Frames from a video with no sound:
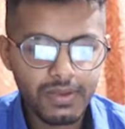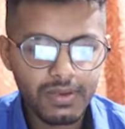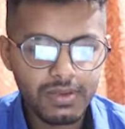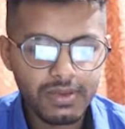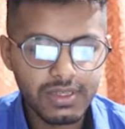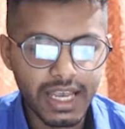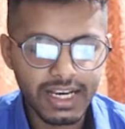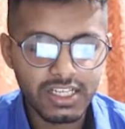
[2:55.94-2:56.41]

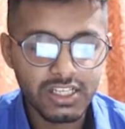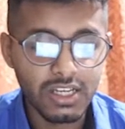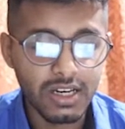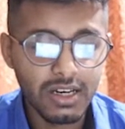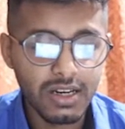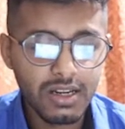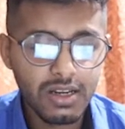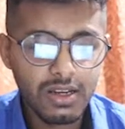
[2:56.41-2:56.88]

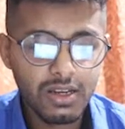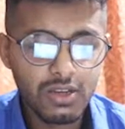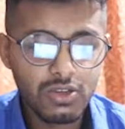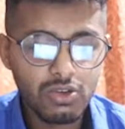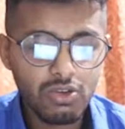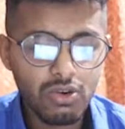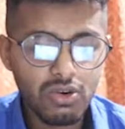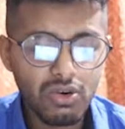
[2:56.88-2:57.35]
section.
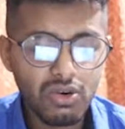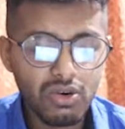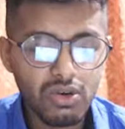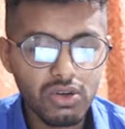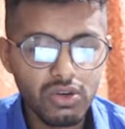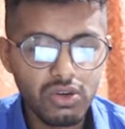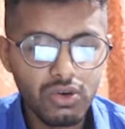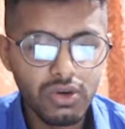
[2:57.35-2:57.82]
So
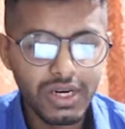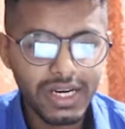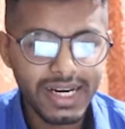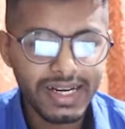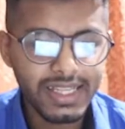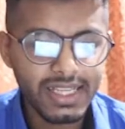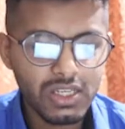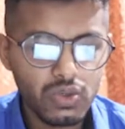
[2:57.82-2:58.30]
you
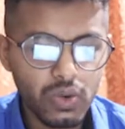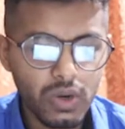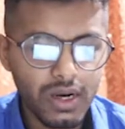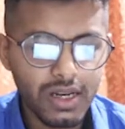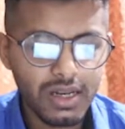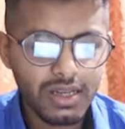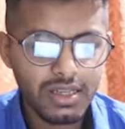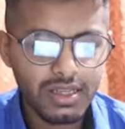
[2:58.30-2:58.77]
read this
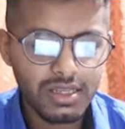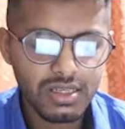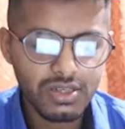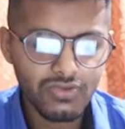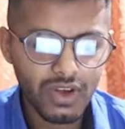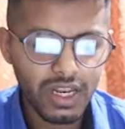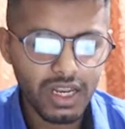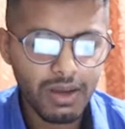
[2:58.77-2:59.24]
one. This is
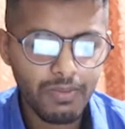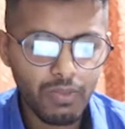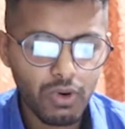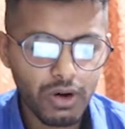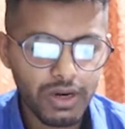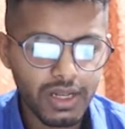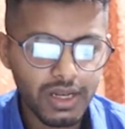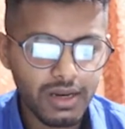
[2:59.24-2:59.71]
very
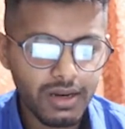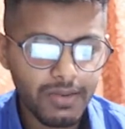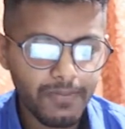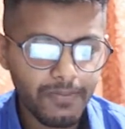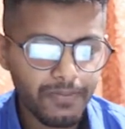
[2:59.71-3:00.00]
important